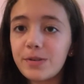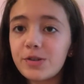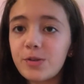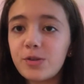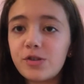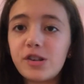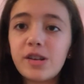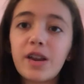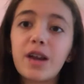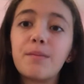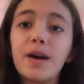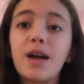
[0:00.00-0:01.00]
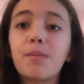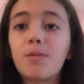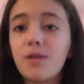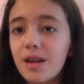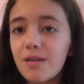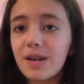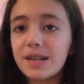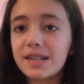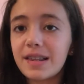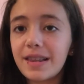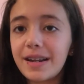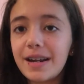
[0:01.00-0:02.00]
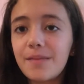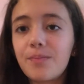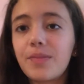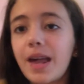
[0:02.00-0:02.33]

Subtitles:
squishy that I made pretty recently.